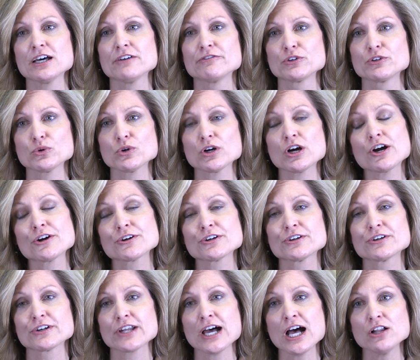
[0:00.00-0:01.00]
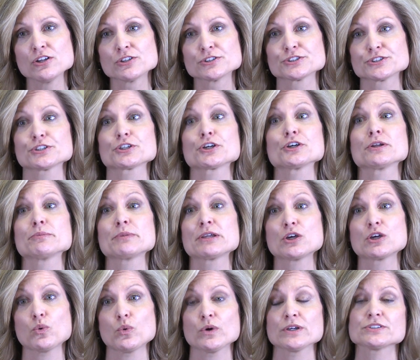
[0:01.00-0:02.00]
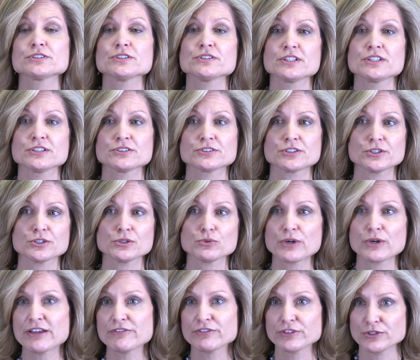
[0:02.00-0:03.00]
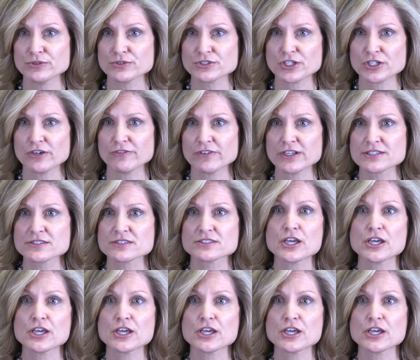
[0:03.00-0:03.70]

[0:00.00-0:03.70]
of your hard-earned dollars are going to be going to the Internal Revenue Service.